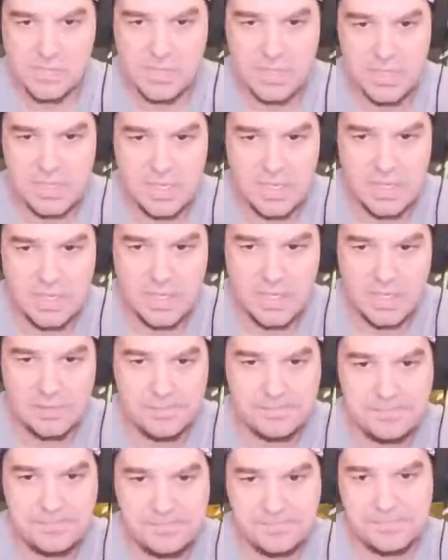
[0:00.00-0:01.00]
Yeah.
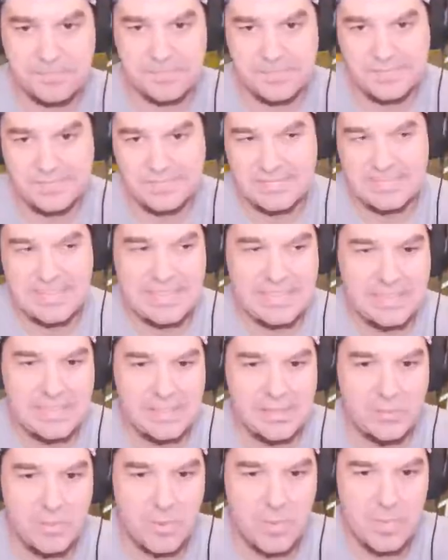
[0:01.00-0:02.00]

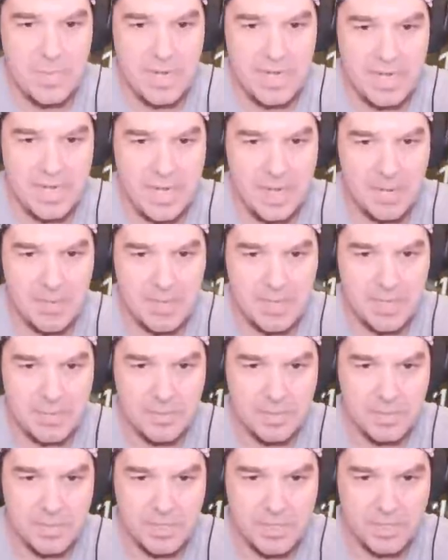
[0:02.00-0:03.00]
We may not be able
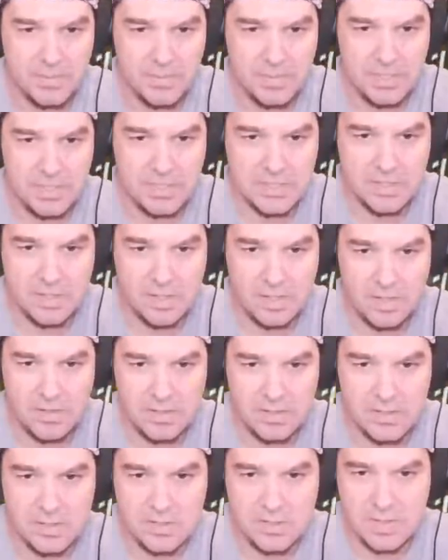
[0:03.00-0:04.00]
to make a race car out of
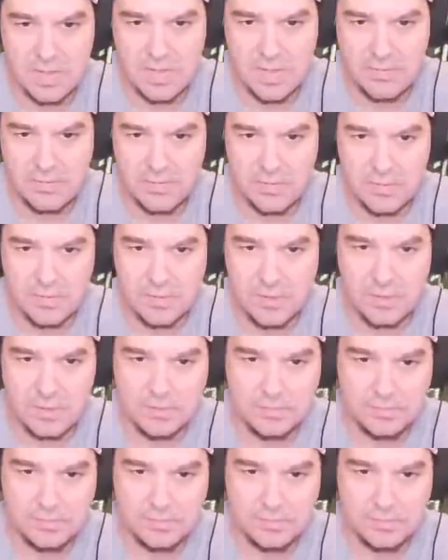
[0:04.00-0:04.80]
this one after all.